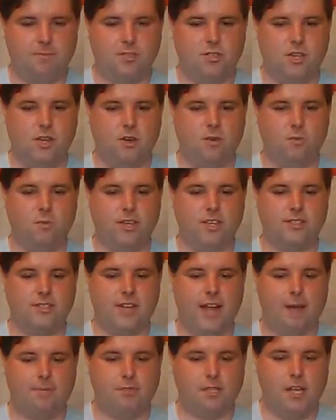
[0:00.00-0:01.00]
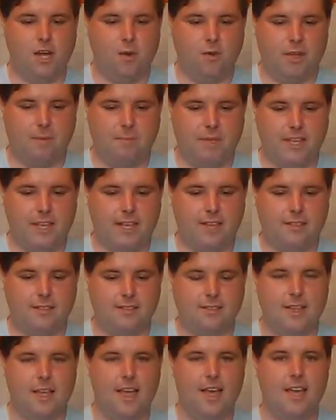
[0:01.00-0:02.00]
so we stopped going
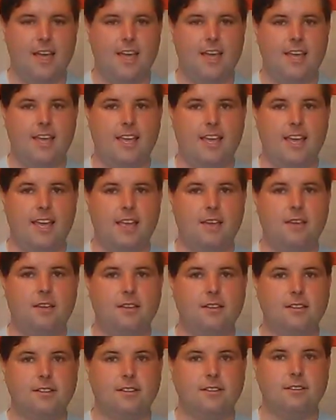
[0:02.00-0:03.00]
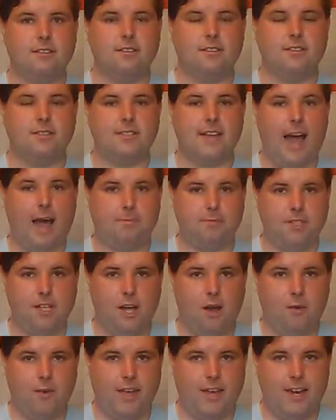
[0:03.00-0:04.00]
because he stopped
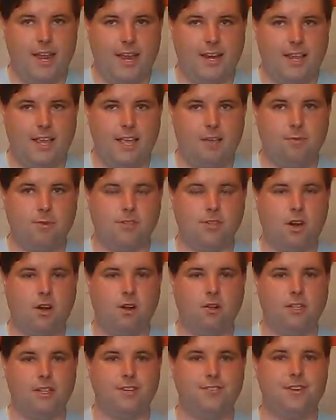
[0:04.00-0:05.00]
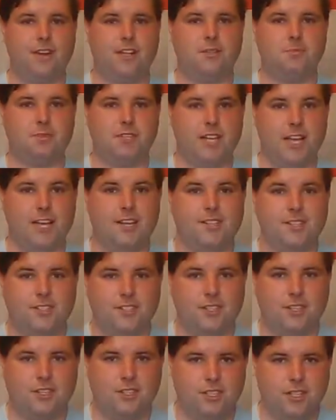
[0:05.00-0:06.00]
going and he was our only transportation
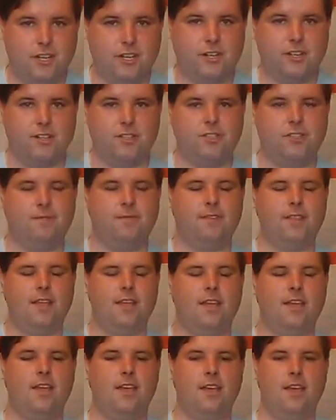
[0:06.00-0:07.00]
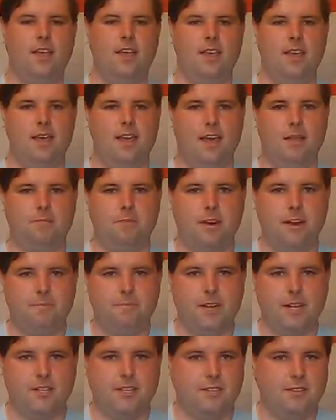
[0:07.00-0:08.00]
to the church. And pretty
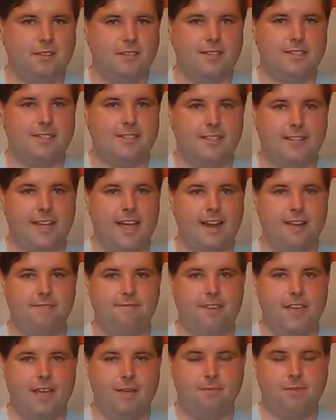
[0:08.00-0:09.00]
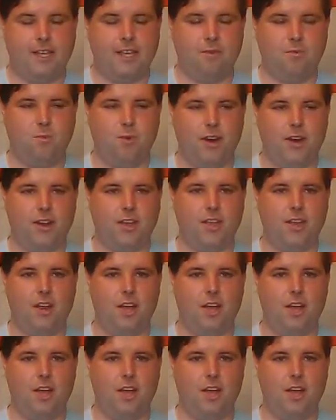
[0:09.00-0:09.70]
much this is the kind of family where,